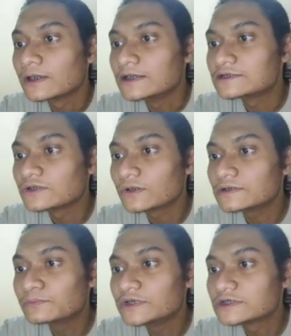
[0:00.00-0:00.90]

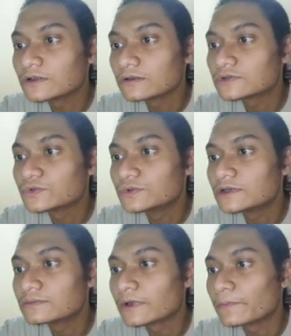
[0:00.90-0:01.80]
history be sold to
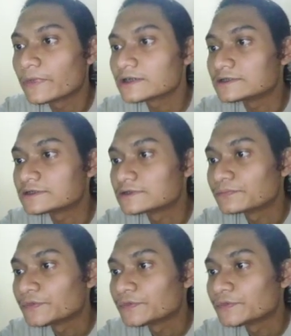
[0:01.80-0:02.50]
their parties?